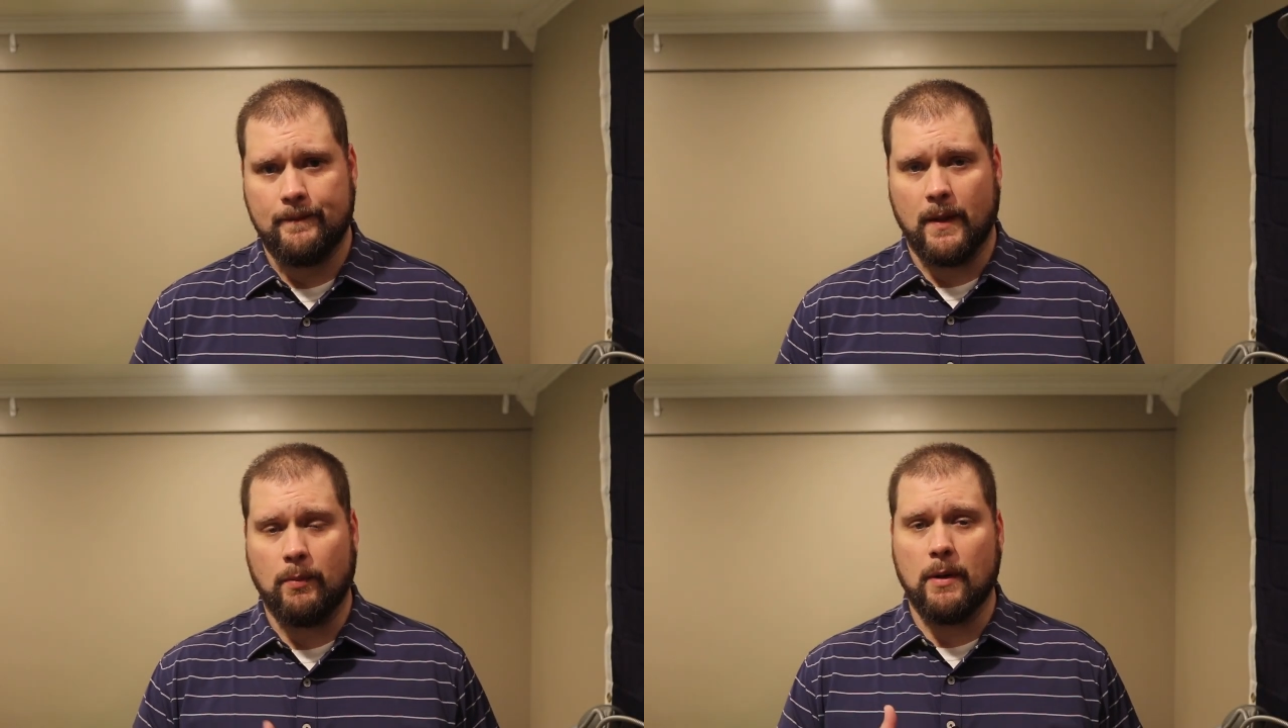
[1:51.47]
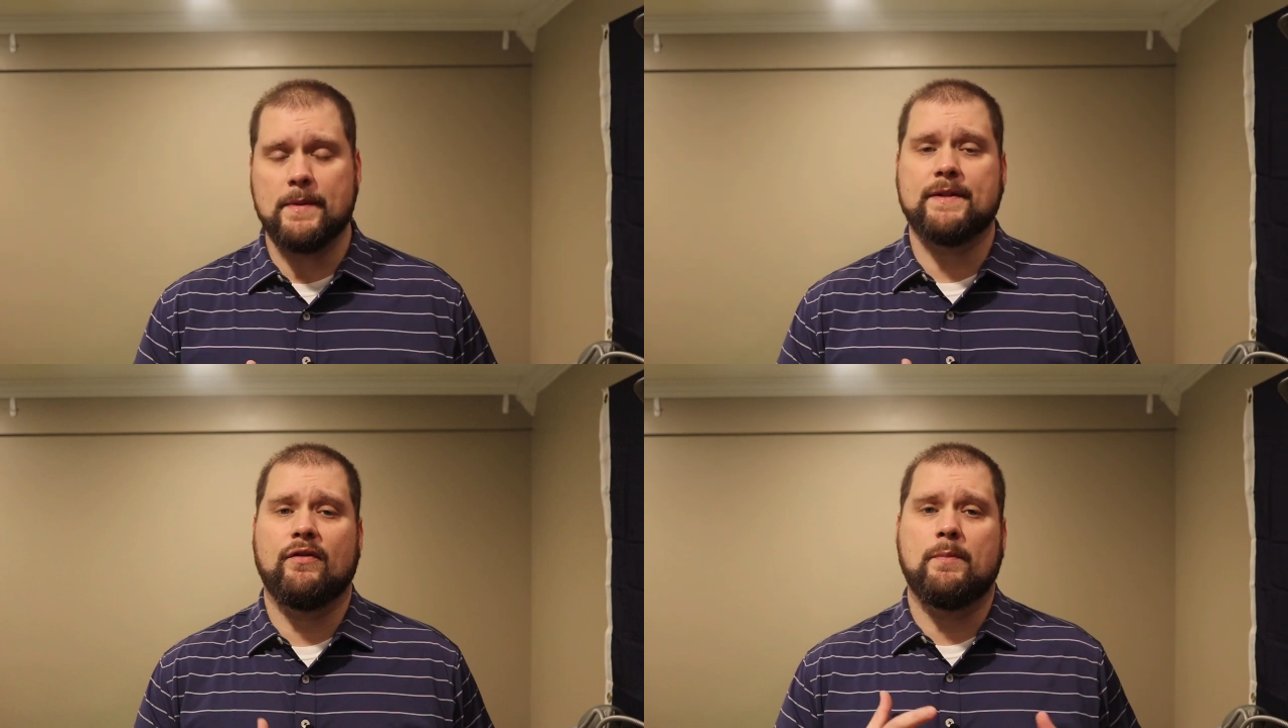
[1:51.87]
The
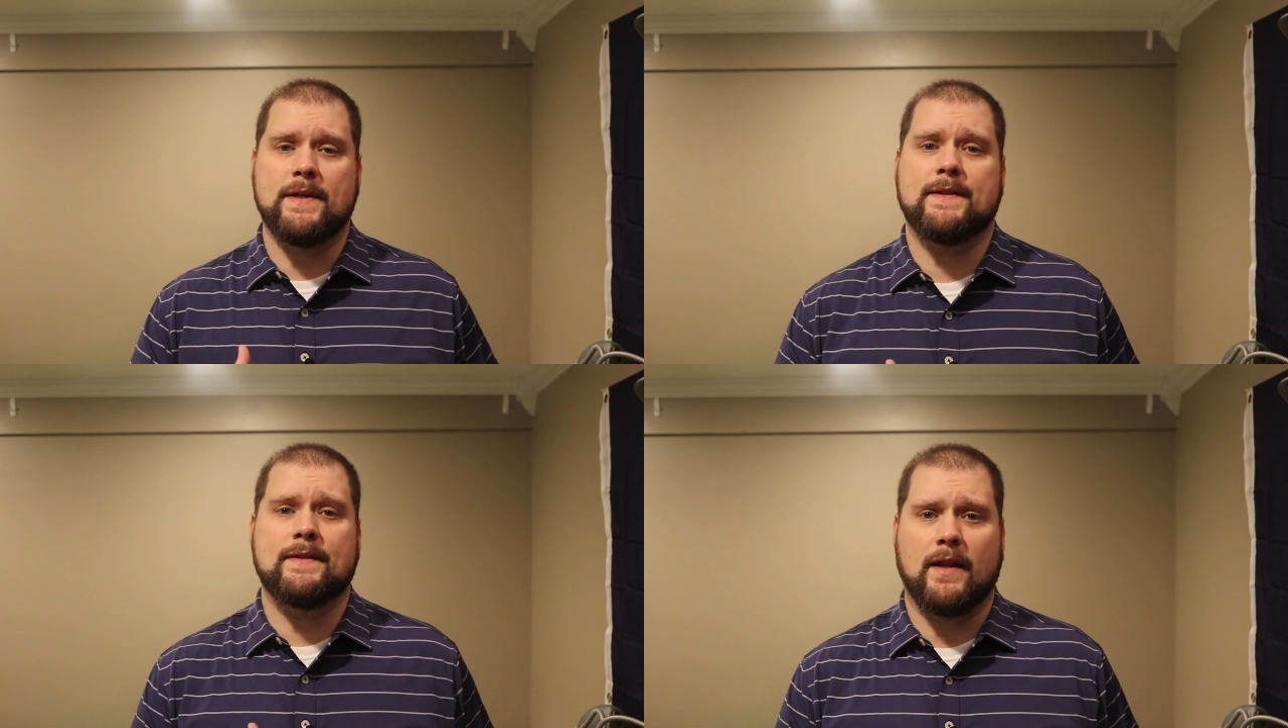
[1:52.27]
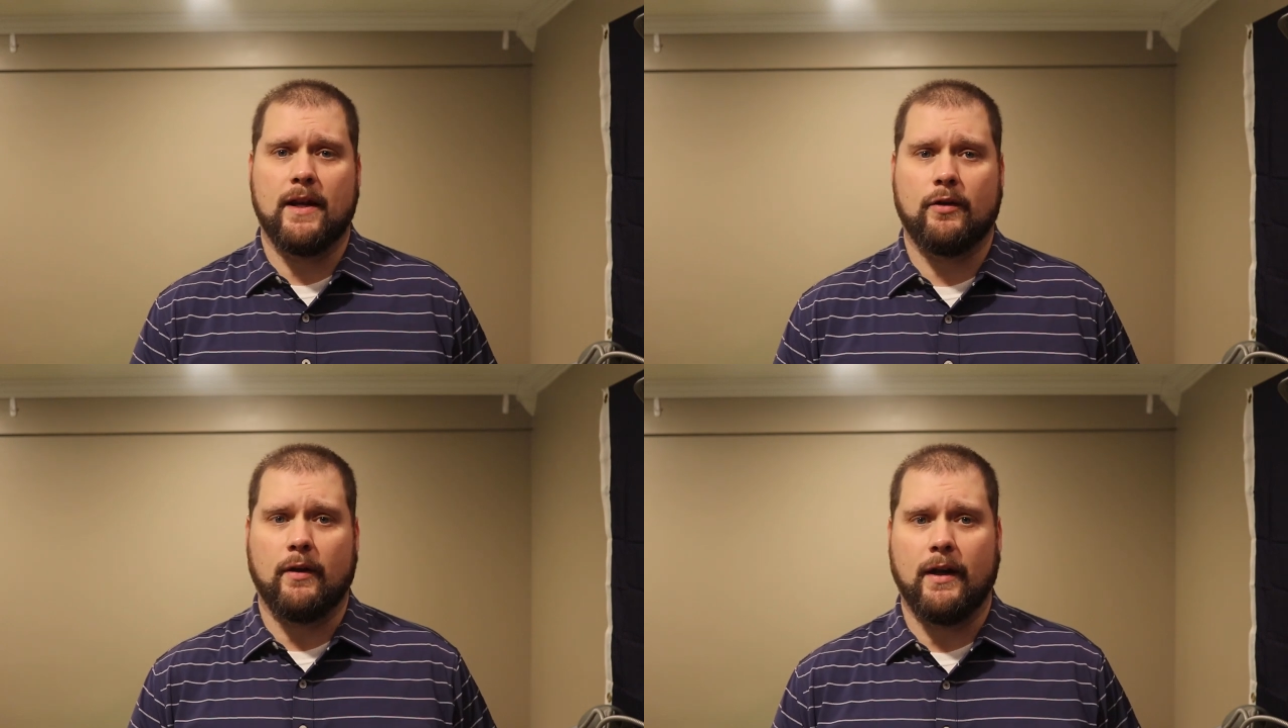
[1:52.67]
purpose of a business
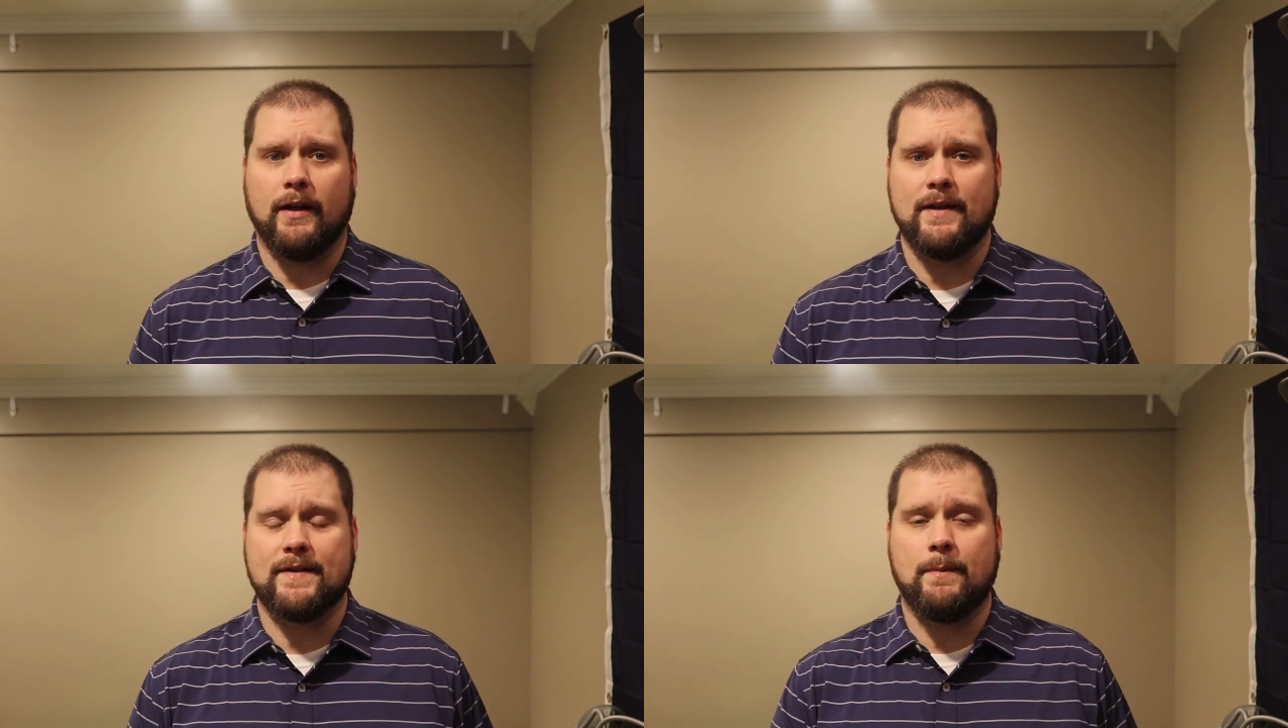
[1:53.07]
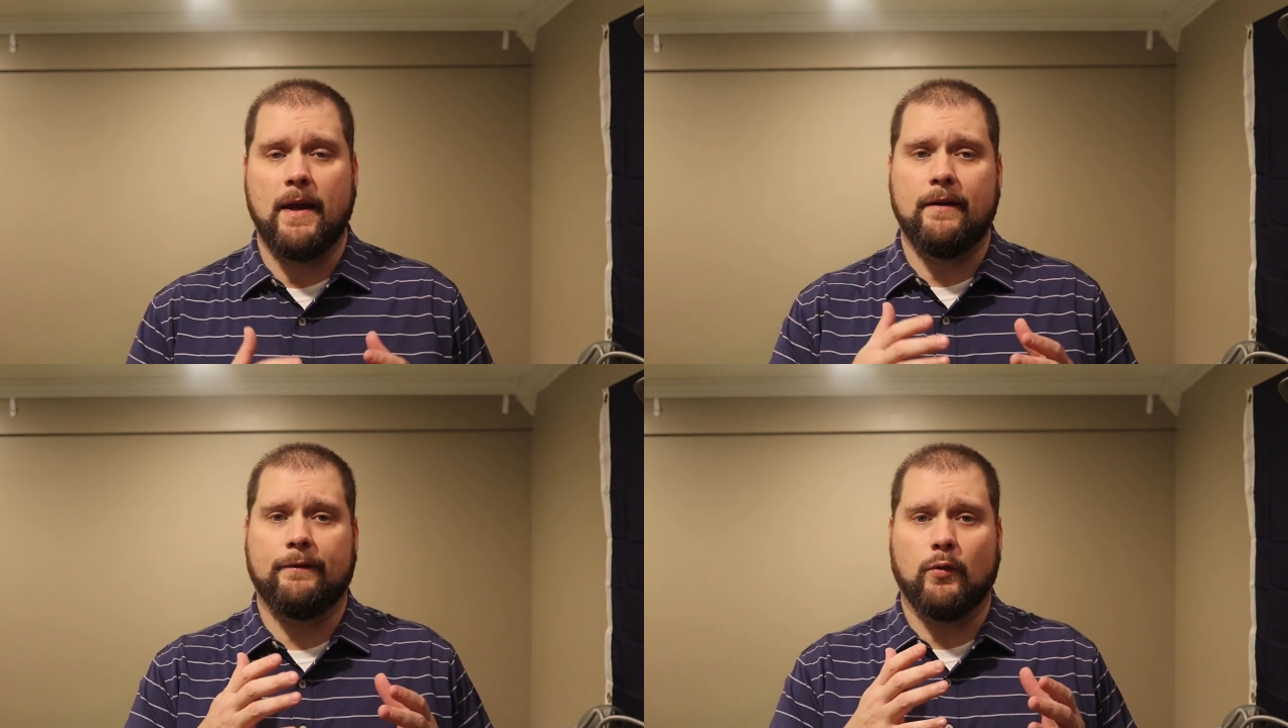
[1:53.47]
line of credit is to
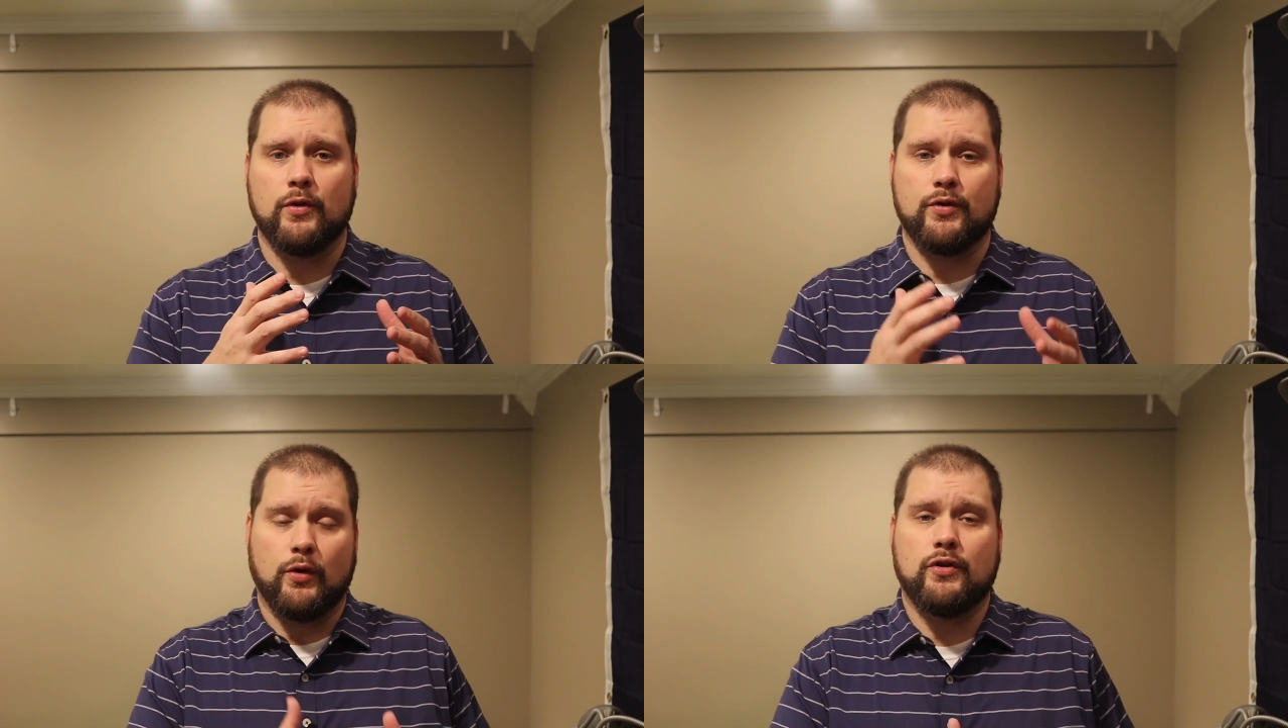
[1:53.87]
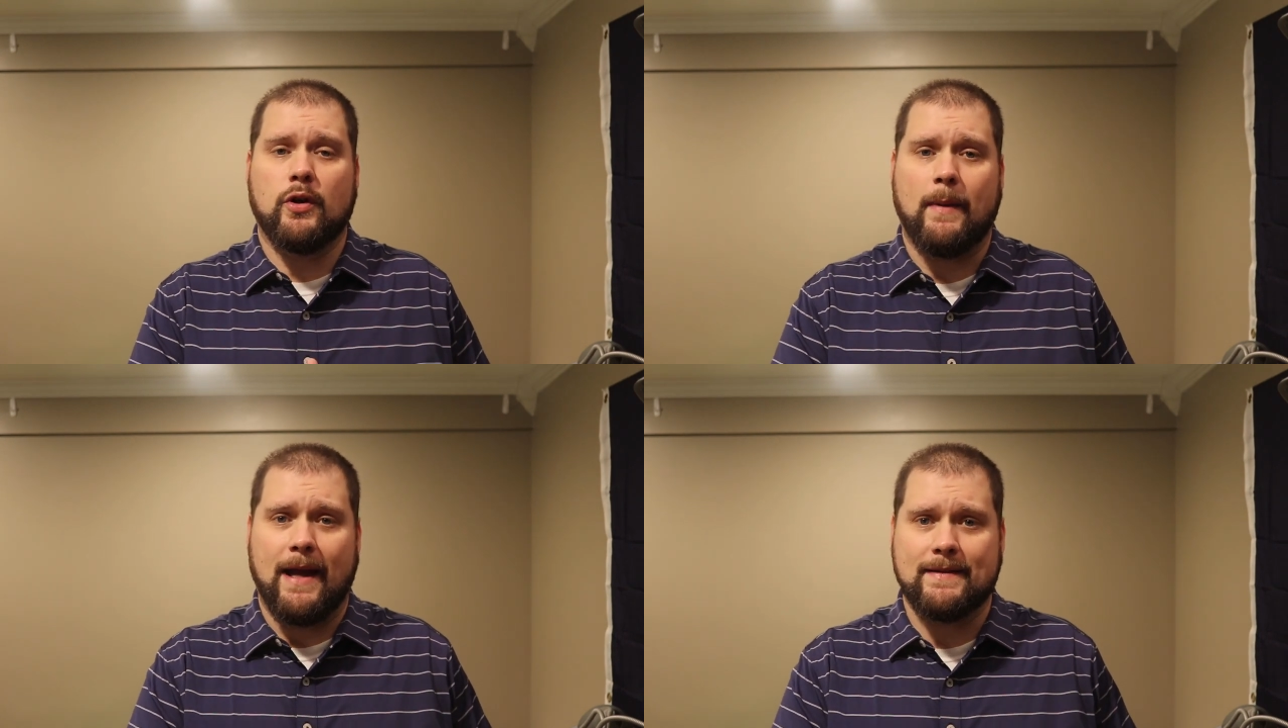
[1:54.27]
pay for short-term